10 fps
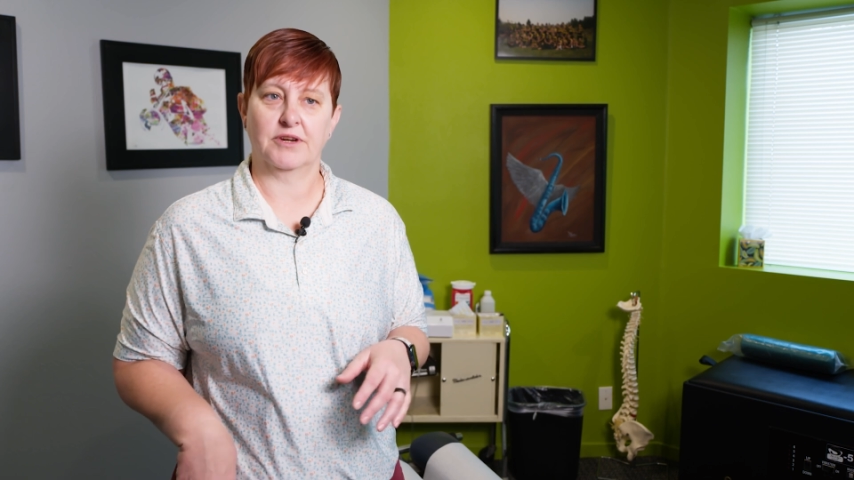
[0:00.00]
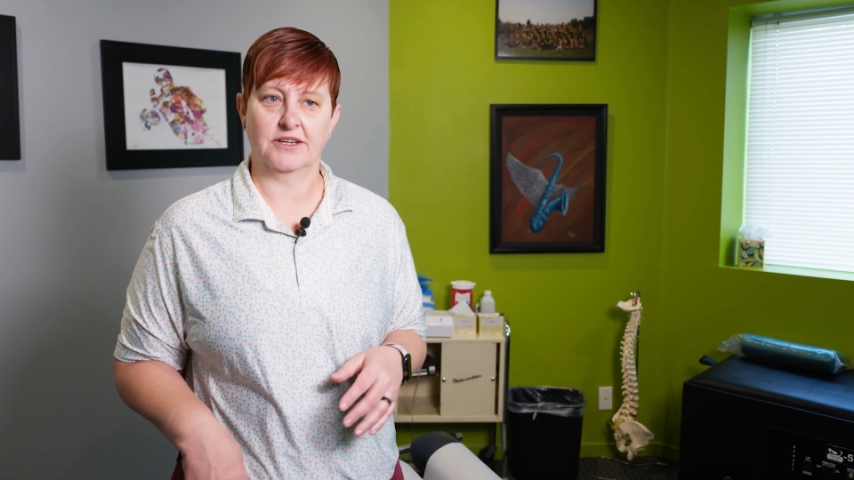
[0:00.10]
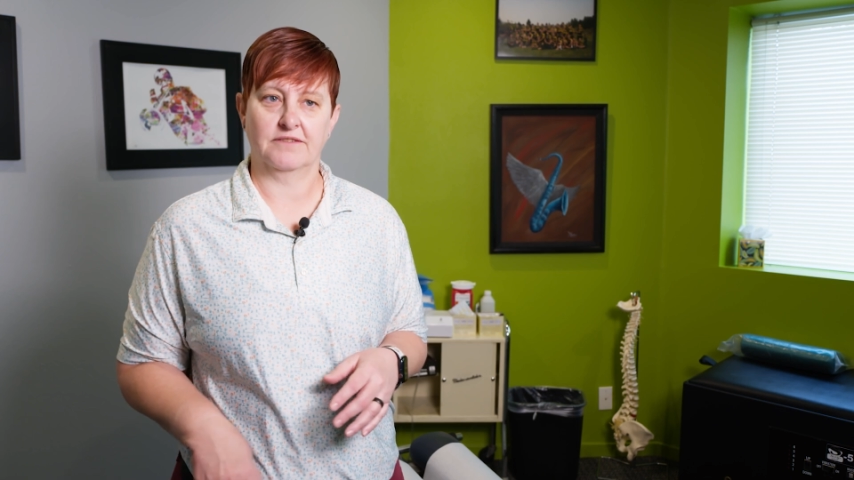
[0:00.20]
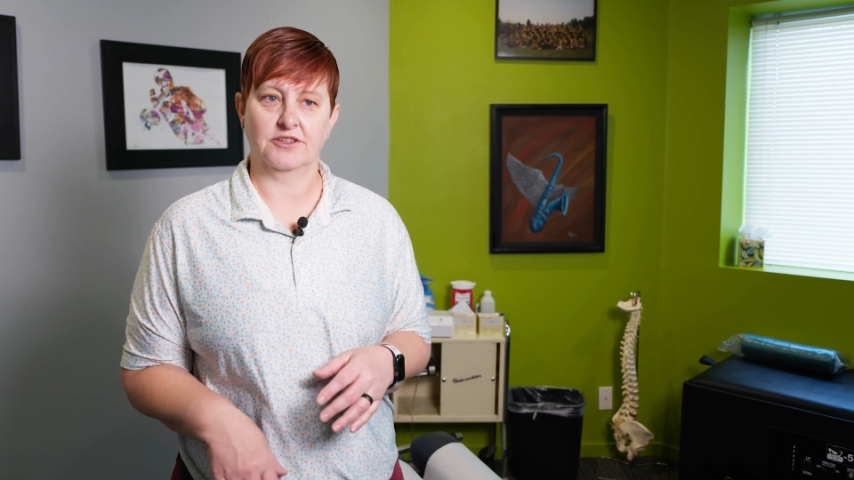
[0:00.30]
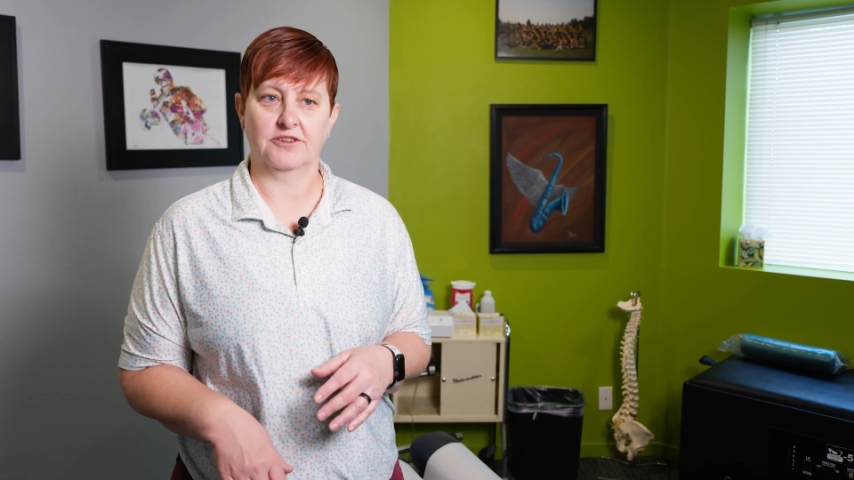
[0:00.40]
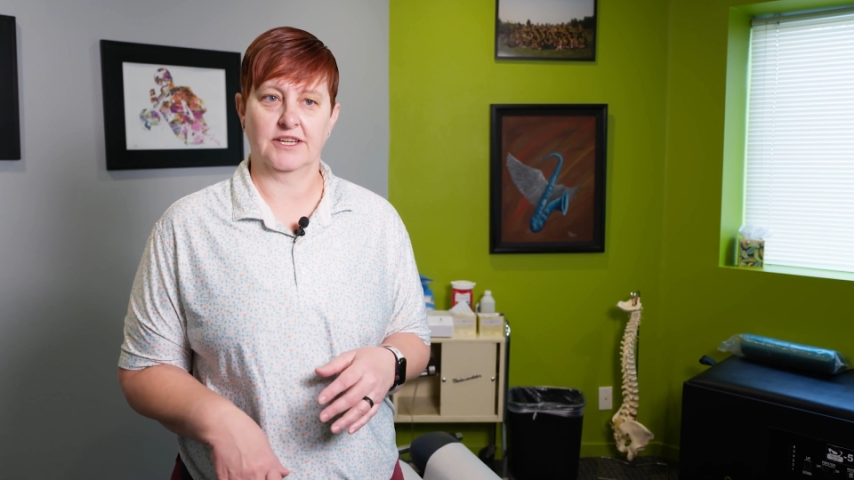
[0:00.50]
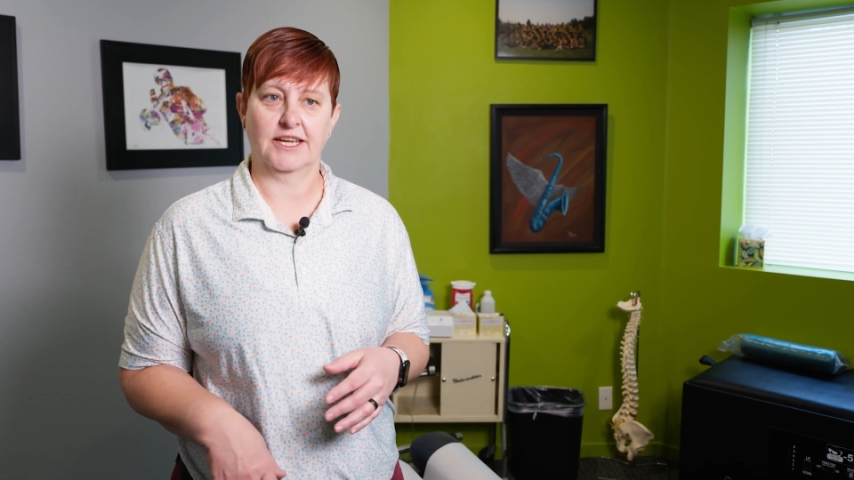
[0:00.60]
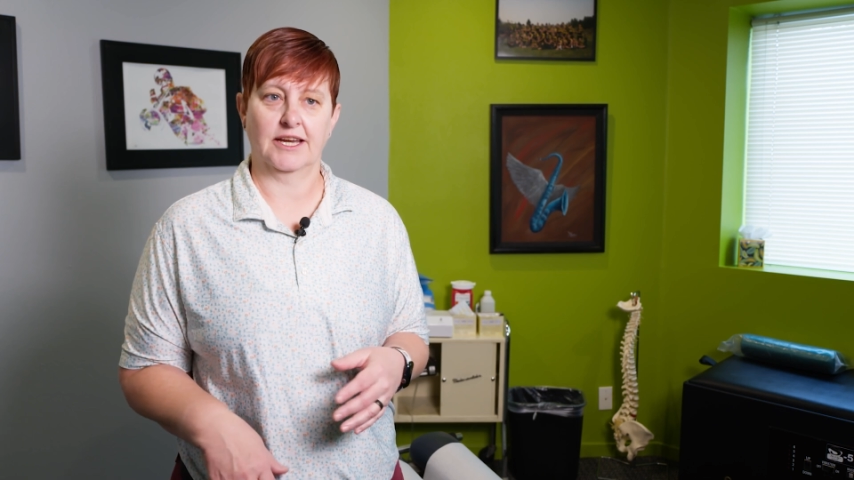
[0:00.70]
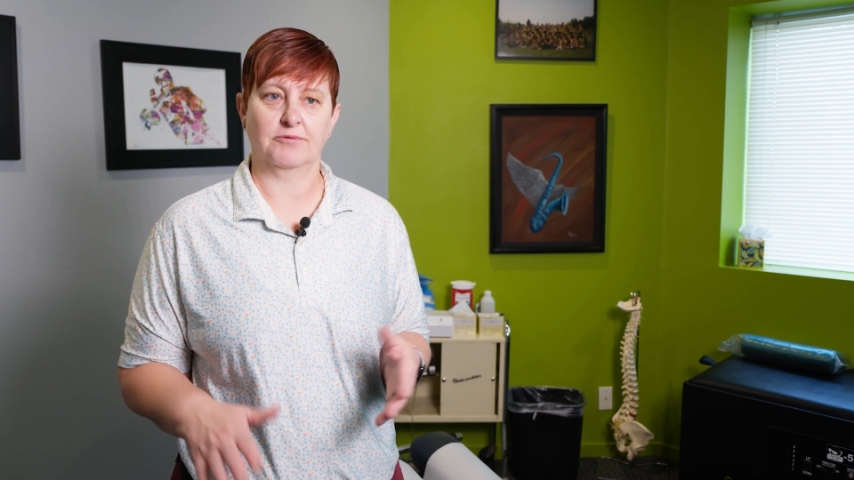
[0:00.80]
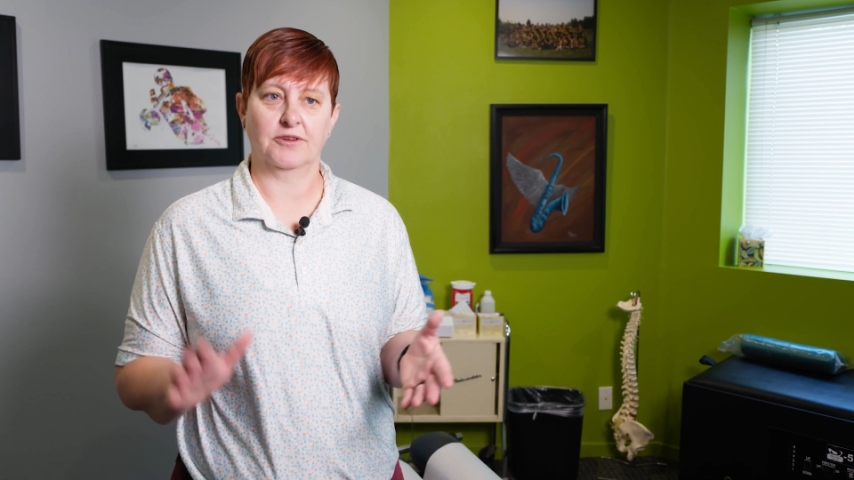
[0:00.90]
barrier of the joint
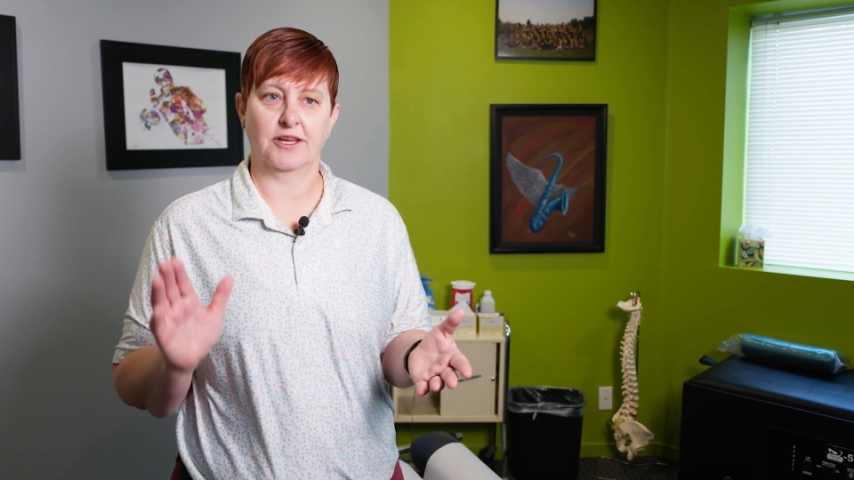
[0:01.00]
capsule,